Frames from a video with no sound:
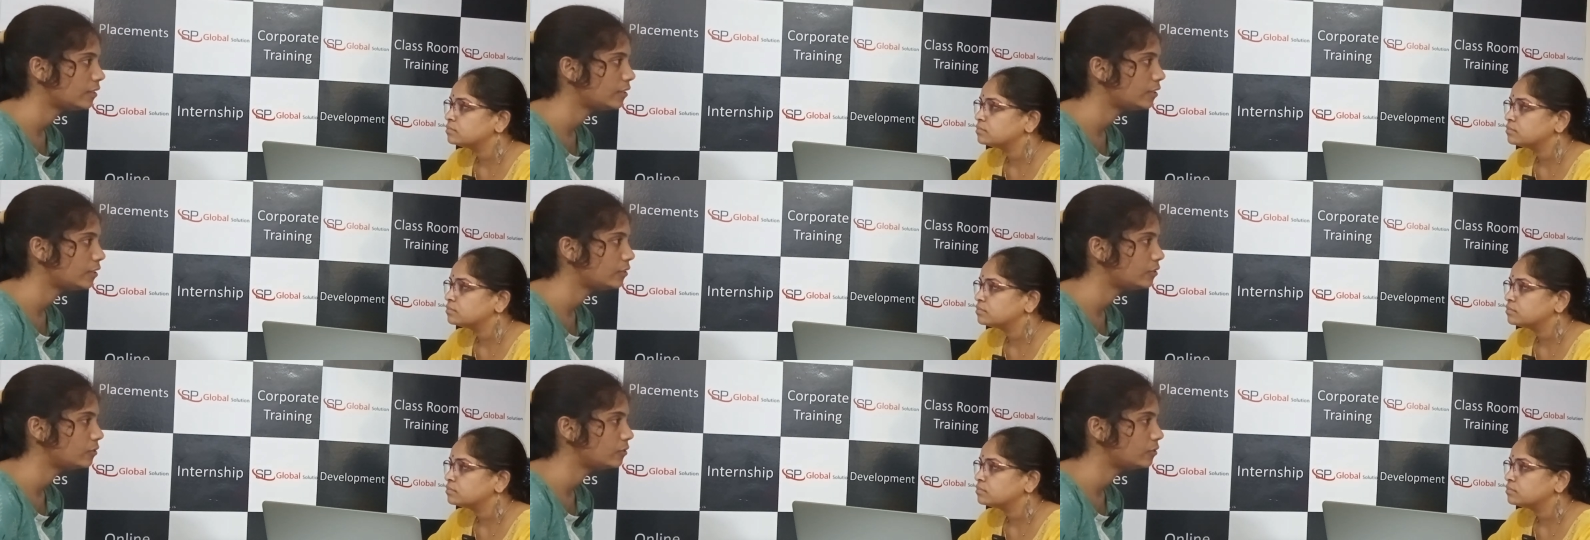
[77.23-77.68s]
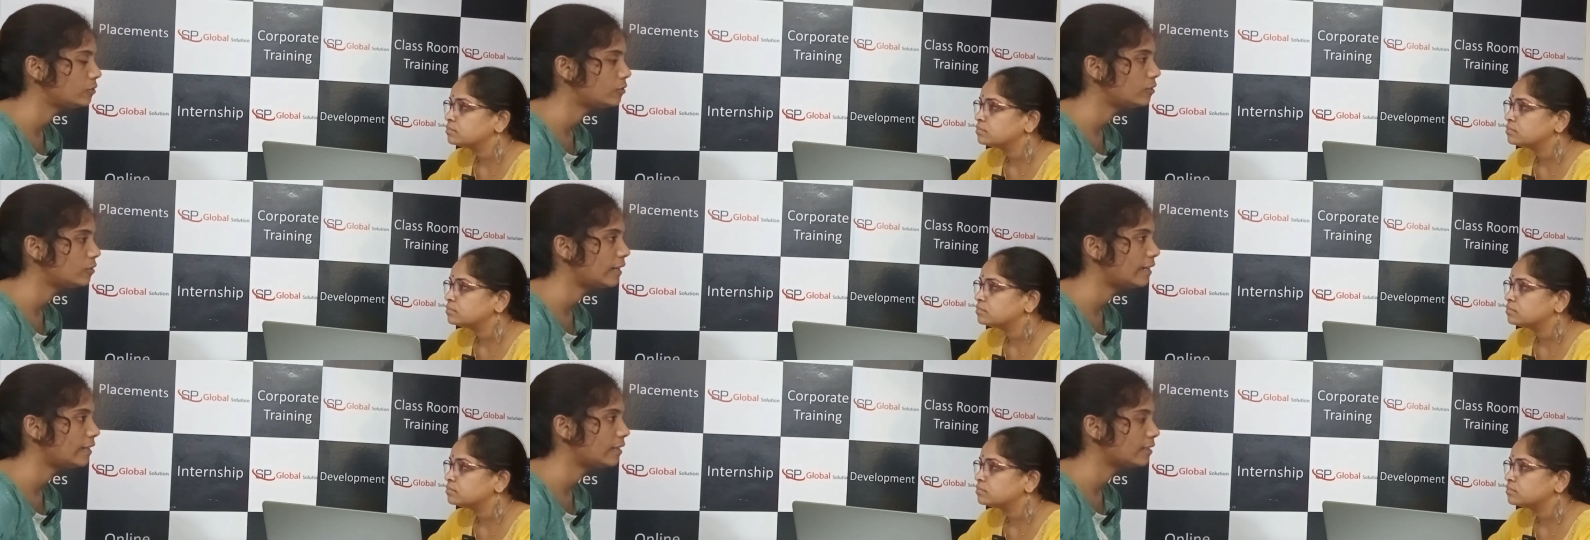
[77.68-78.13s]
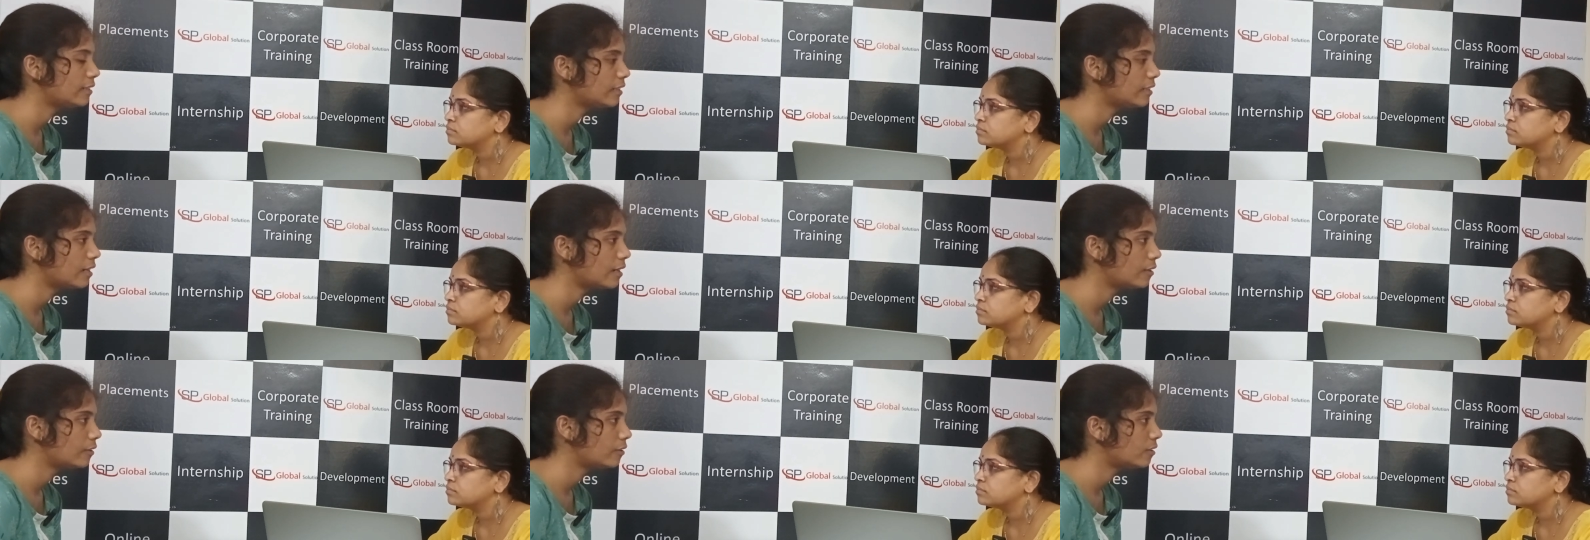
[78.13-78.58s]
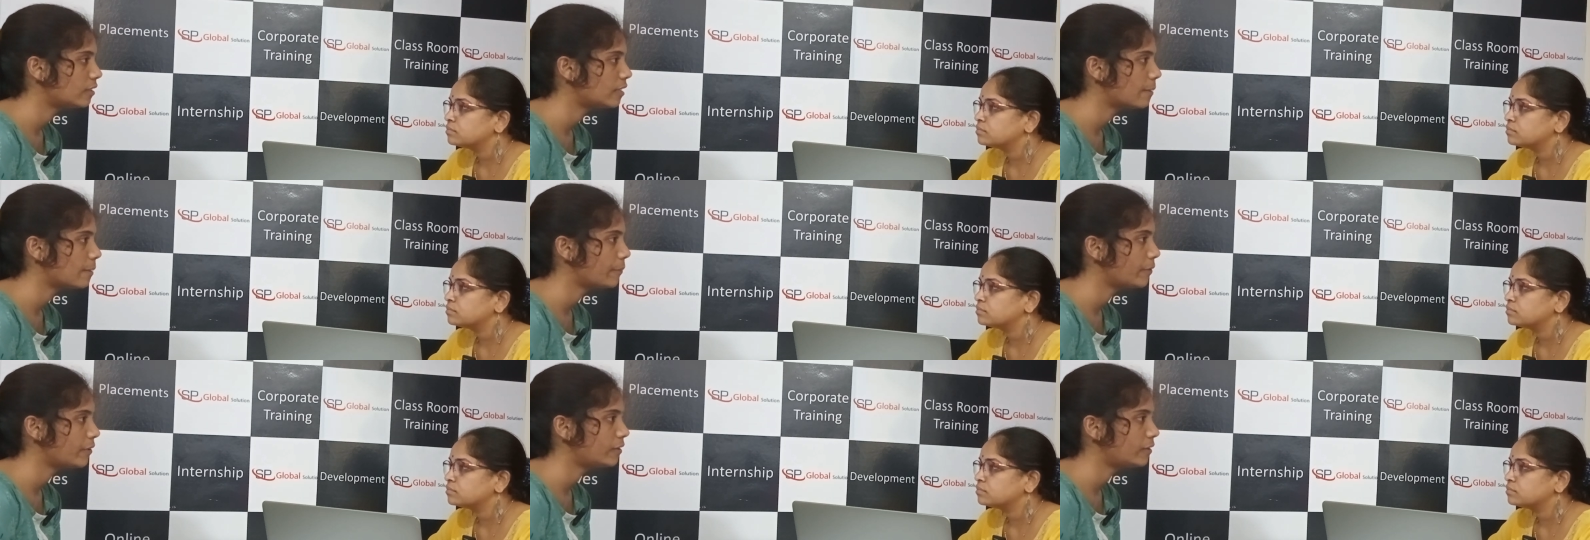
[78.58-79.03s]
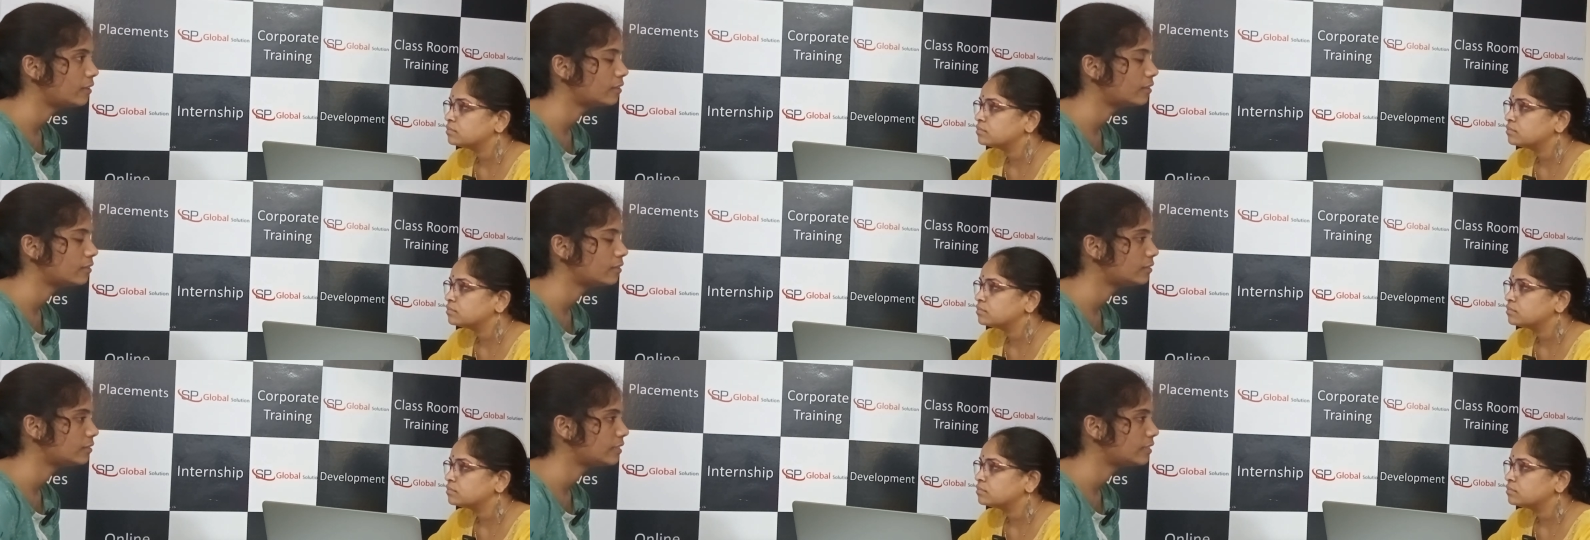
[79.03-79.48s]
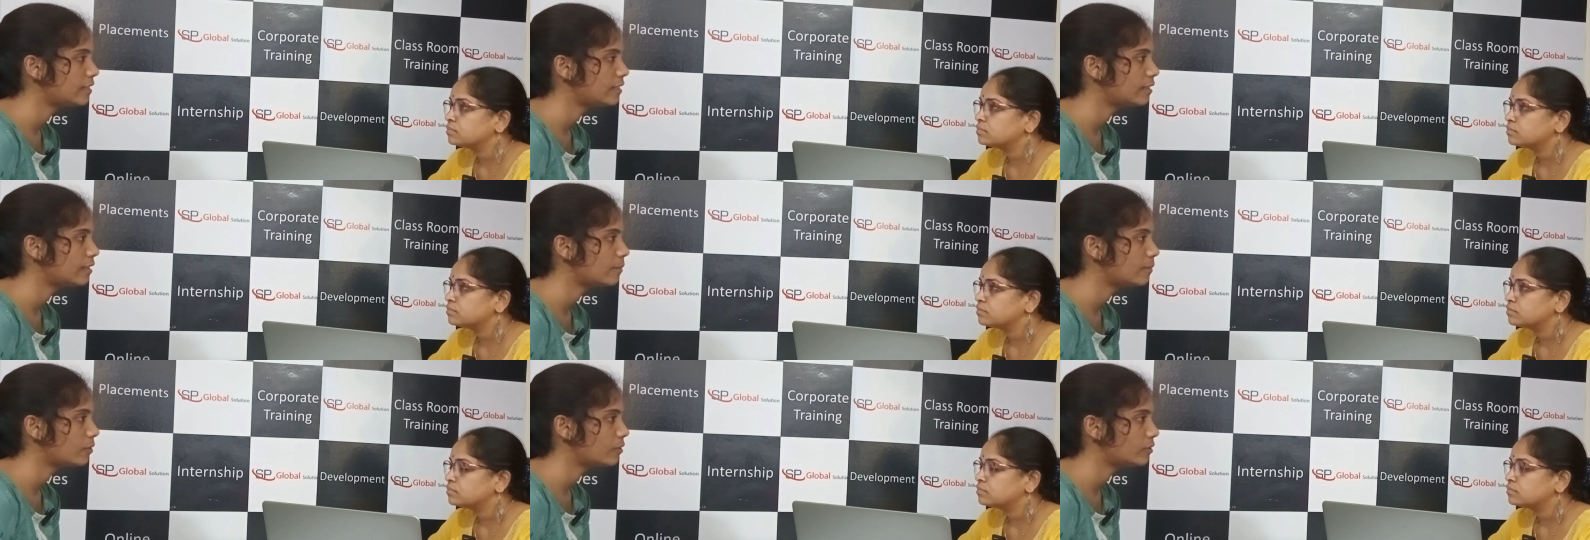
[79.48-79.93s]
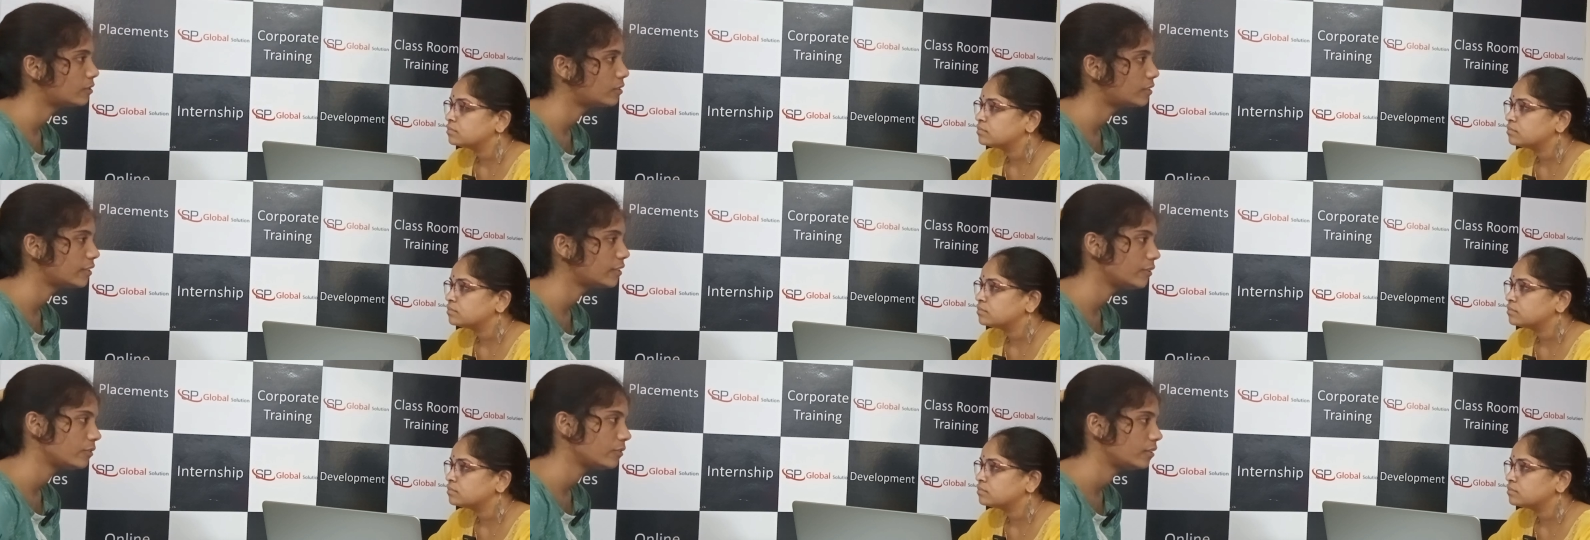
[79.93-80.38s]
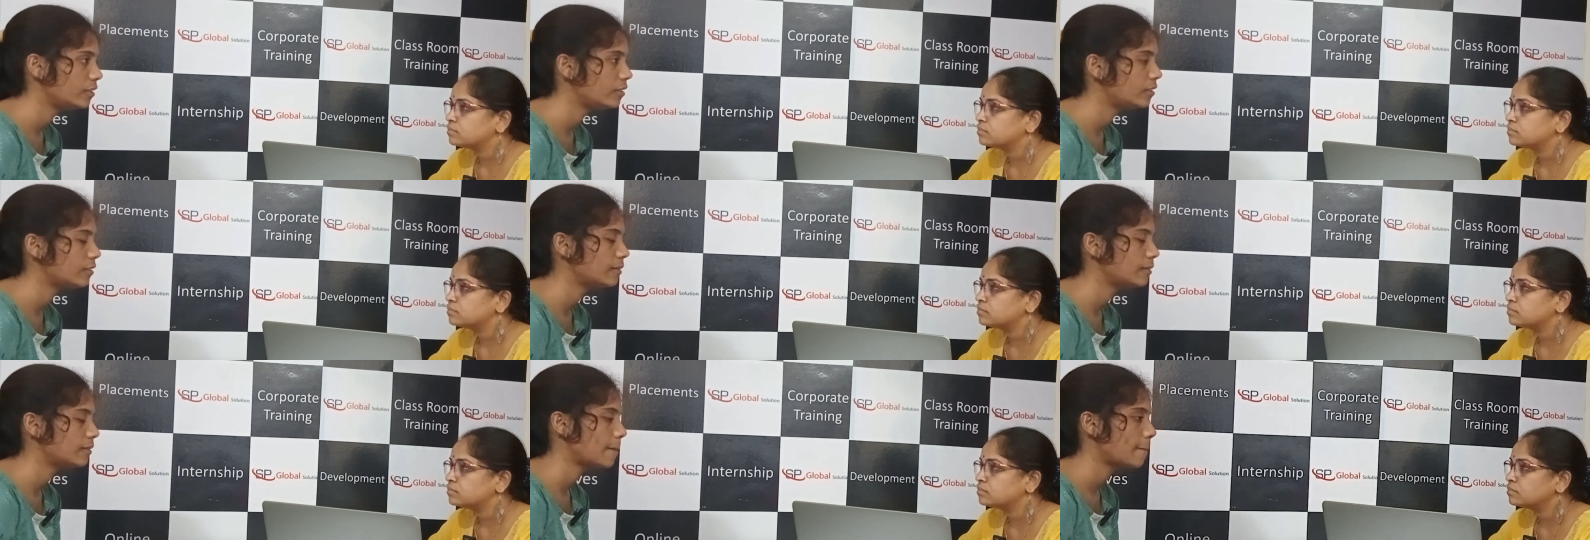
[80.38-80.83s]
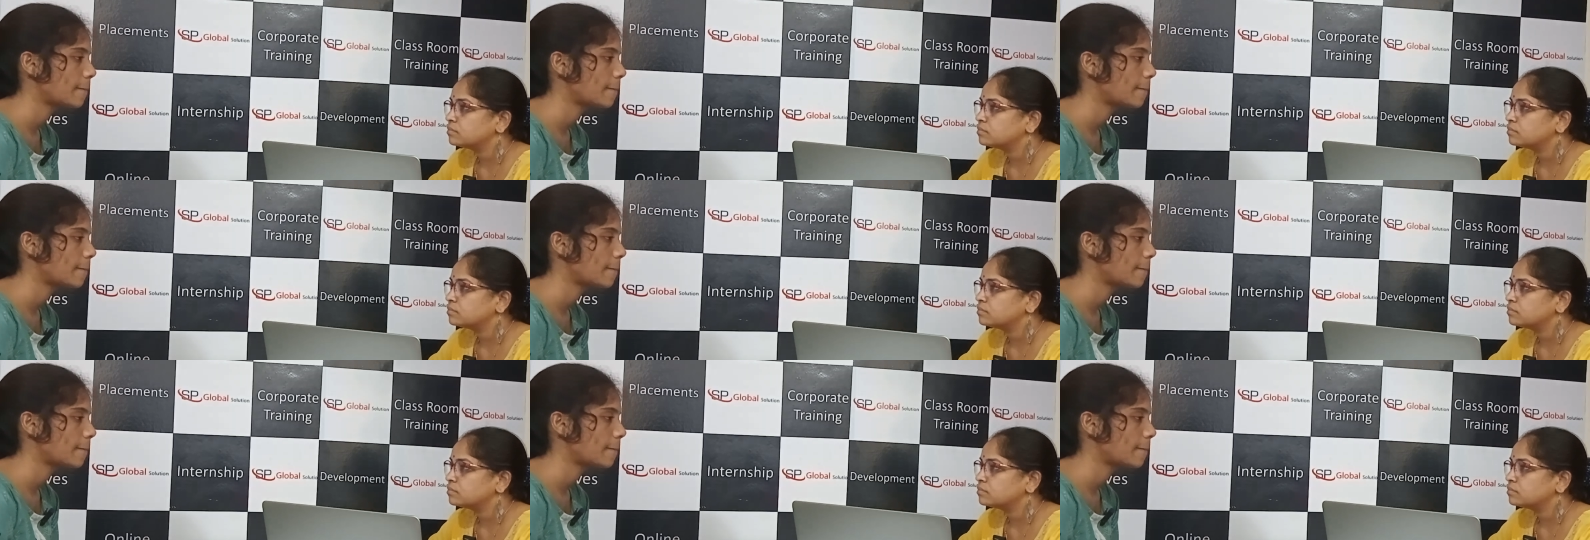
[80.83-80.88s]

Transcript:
Speaker 1: It is used to directly control computer central processing unit.